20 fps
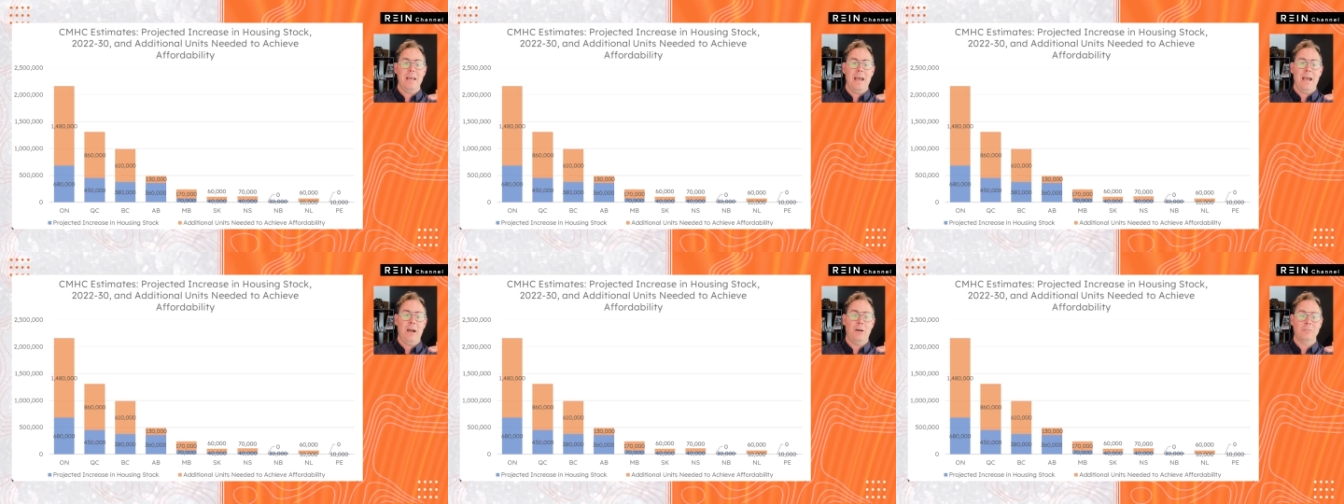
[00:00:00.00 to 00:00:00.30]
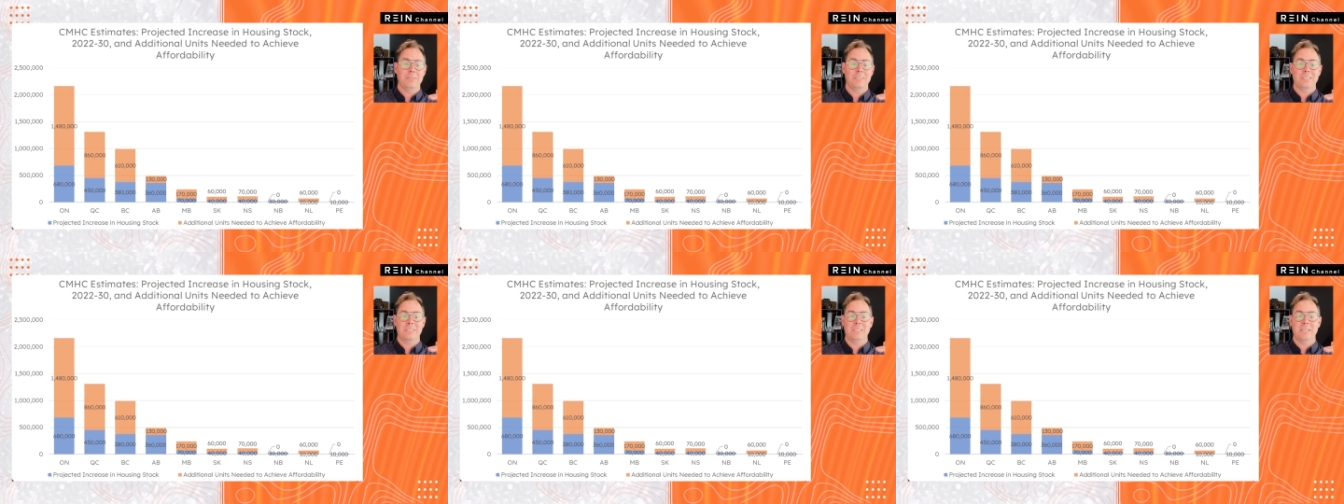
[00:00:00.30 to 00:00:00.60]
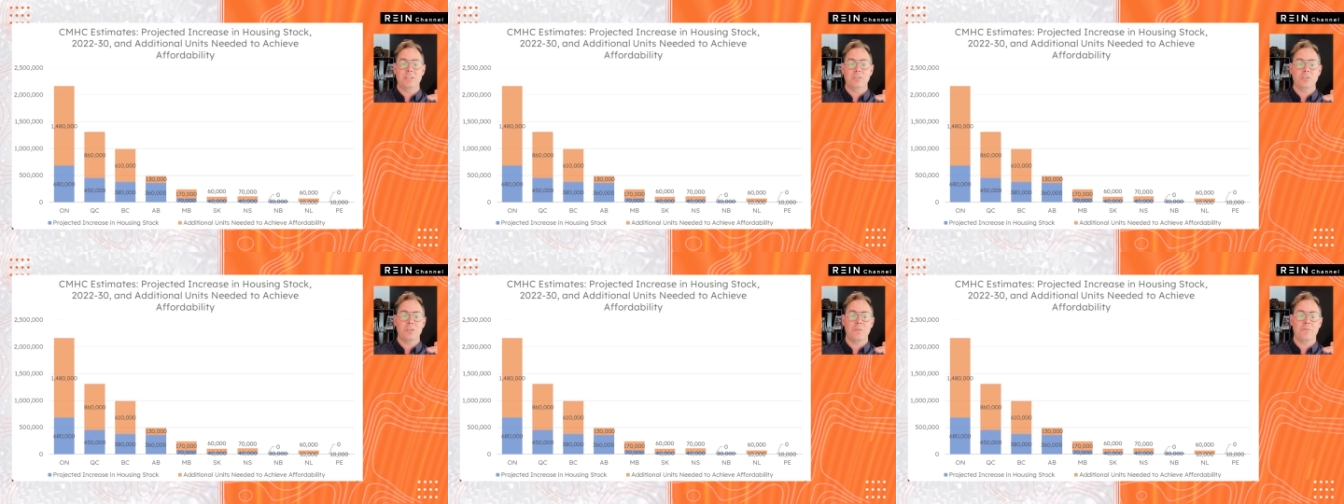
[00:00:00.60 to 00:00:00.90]
how it's
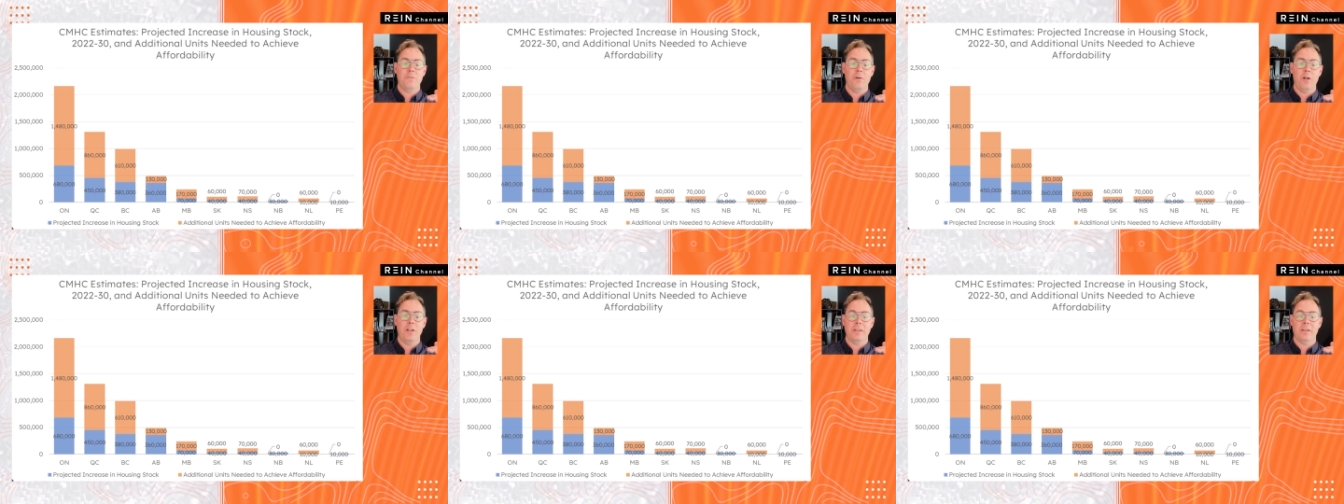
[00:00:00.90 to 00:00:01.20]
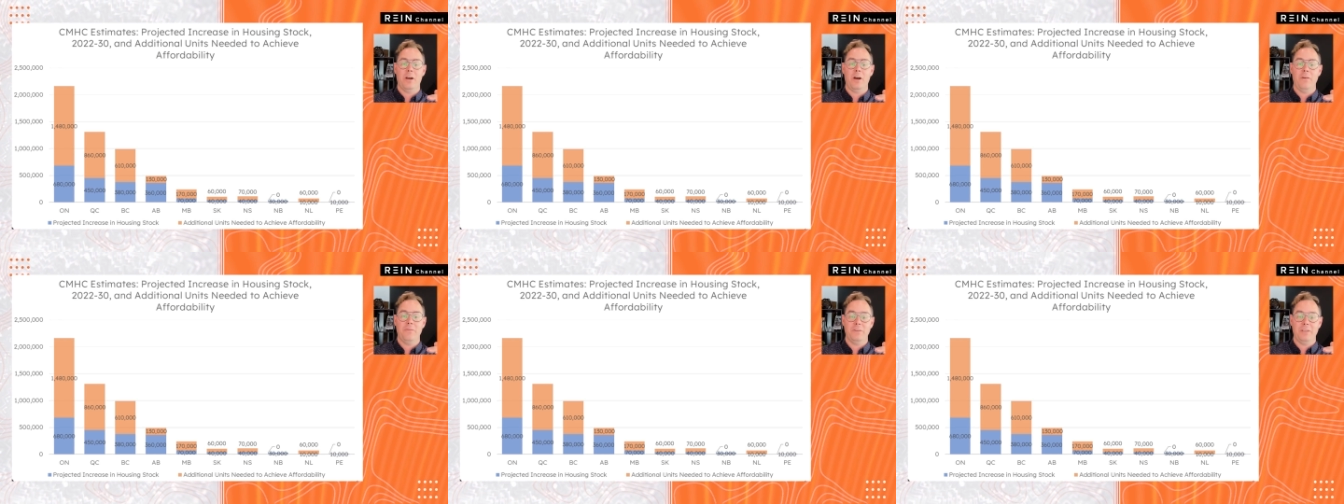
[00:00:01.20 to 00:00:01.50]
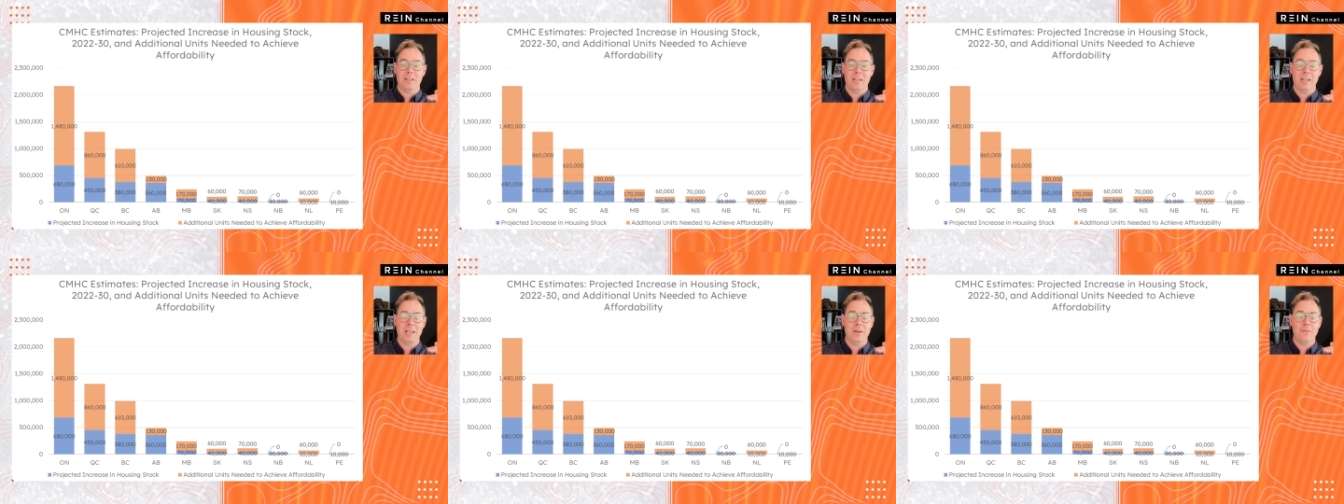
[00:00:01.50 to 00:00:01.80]
essentially falling off a
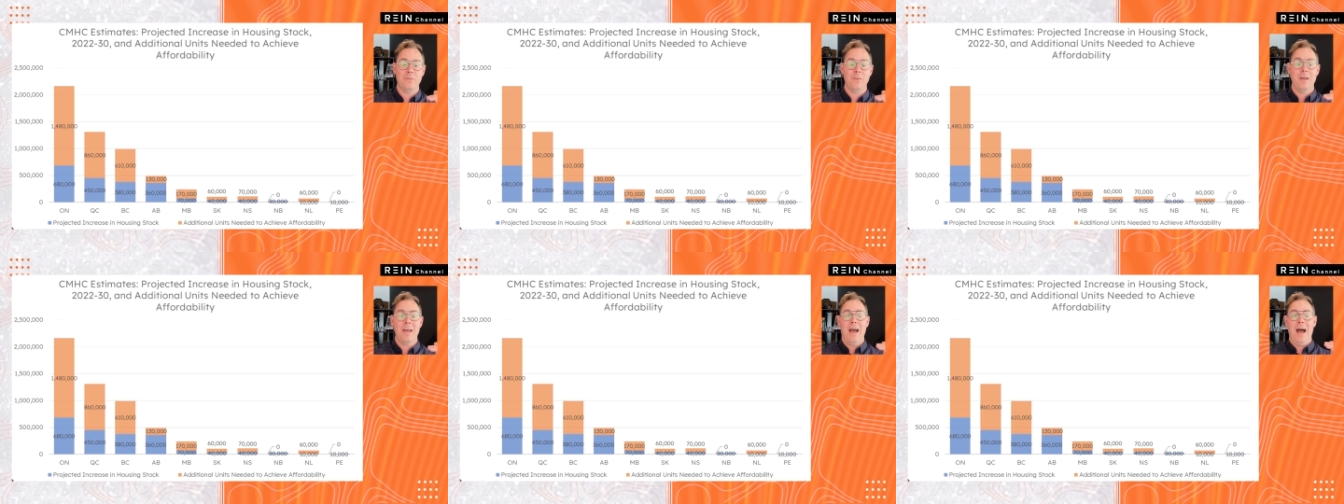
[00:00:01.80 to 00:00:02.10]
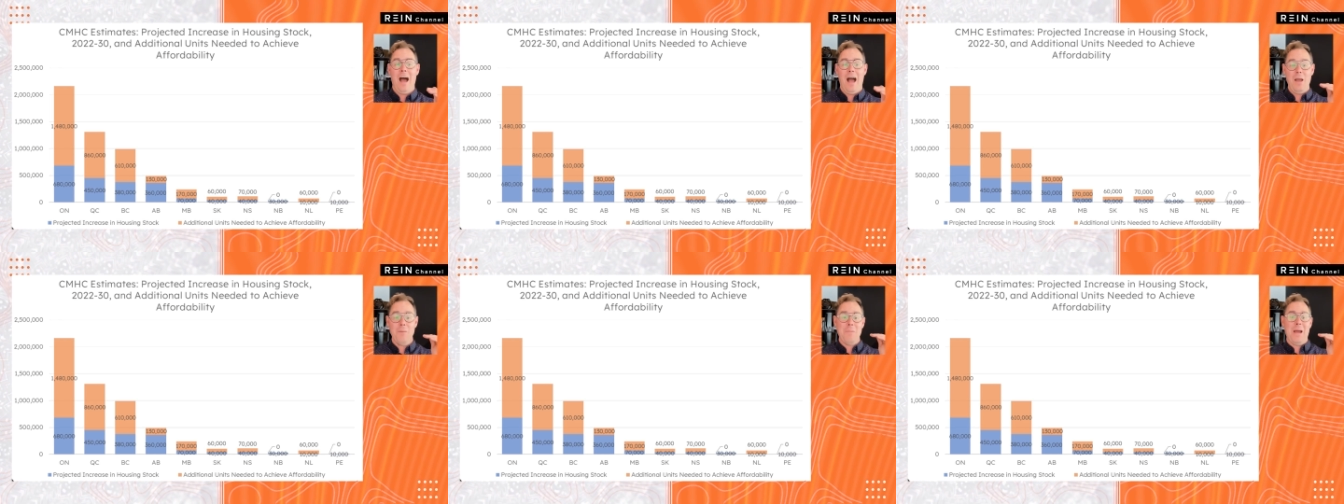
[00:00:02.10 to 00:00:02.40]
cliff. I'm